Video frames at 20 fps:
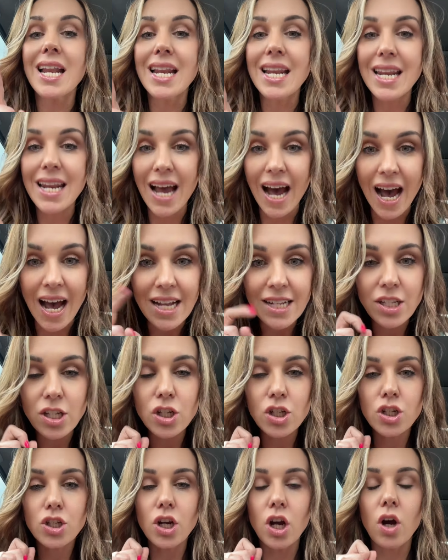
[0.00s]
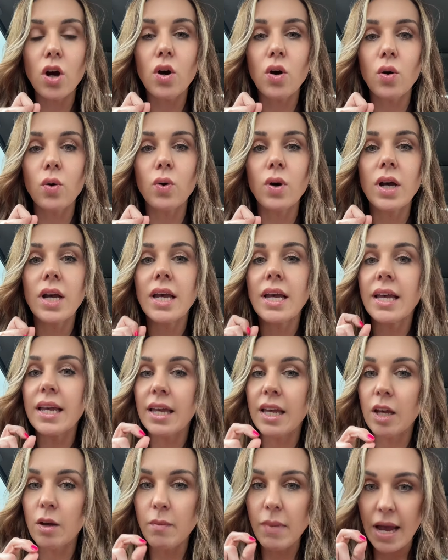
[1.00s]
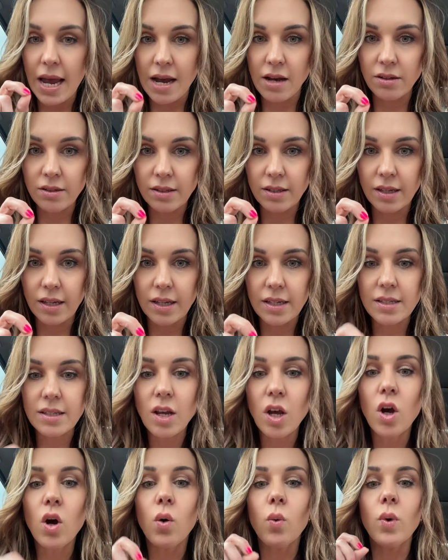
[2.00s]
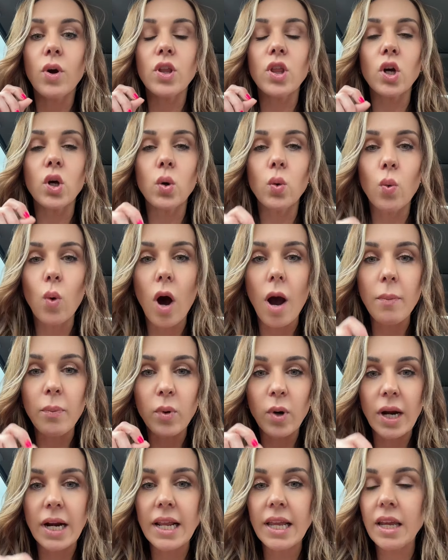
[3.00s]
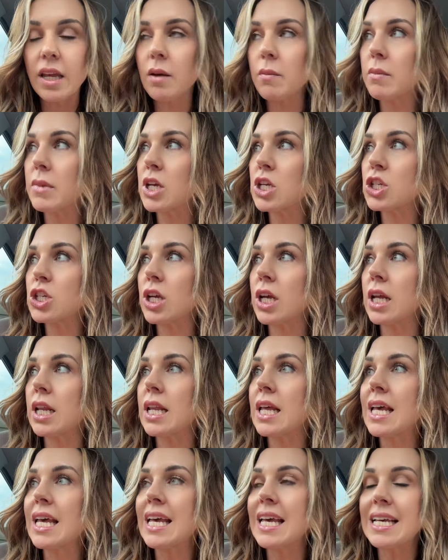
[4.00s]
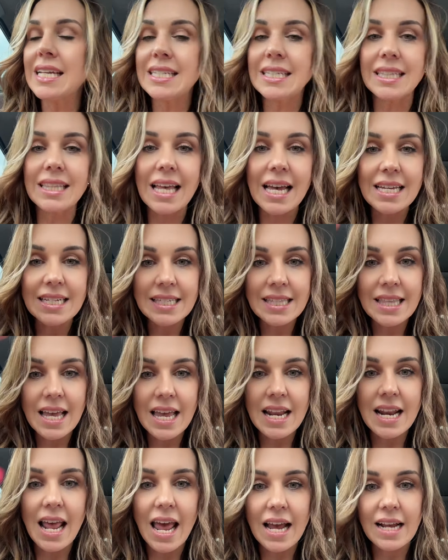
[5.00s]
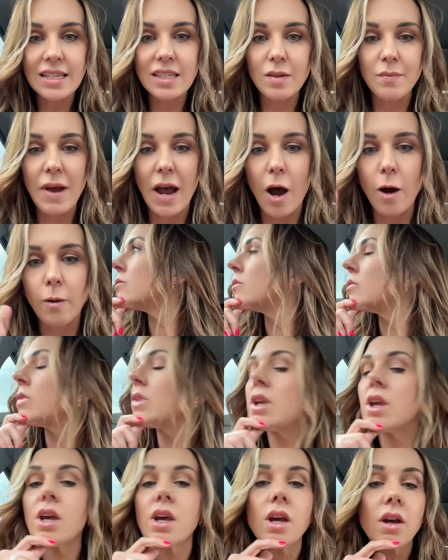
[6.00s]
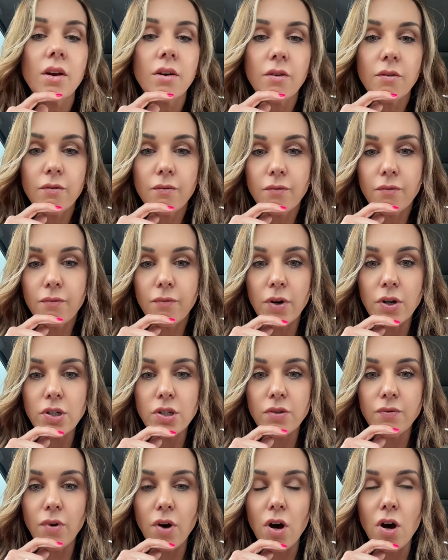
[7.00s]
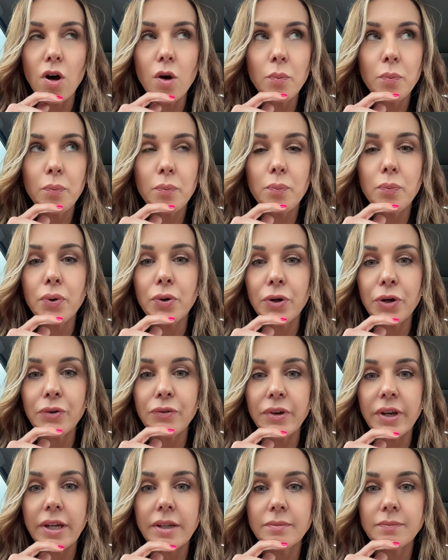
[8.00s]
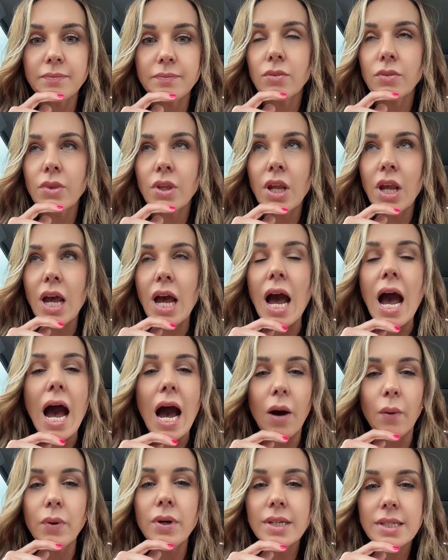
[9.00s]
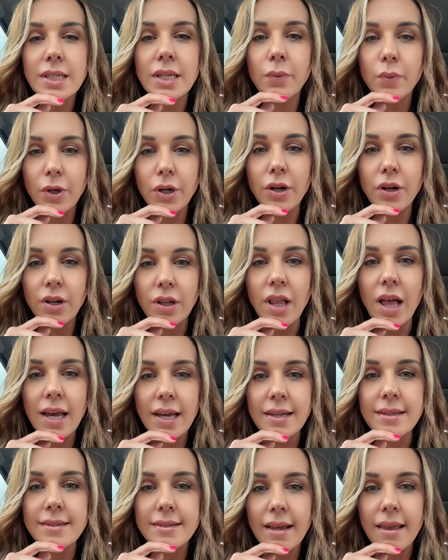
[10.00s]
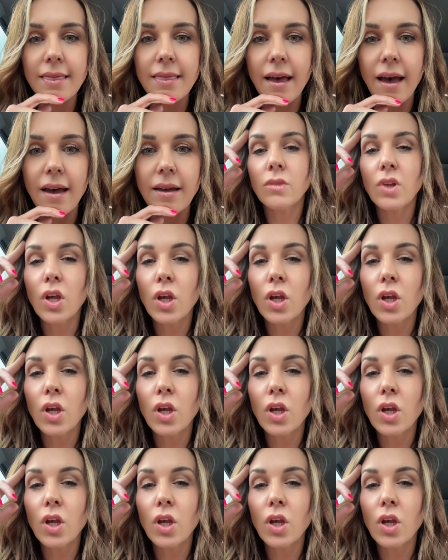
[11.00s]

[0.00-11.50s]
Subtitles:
not to show him houses where the cooperating commission is less than X amount. First of all, prove it. I want to see where your client said that.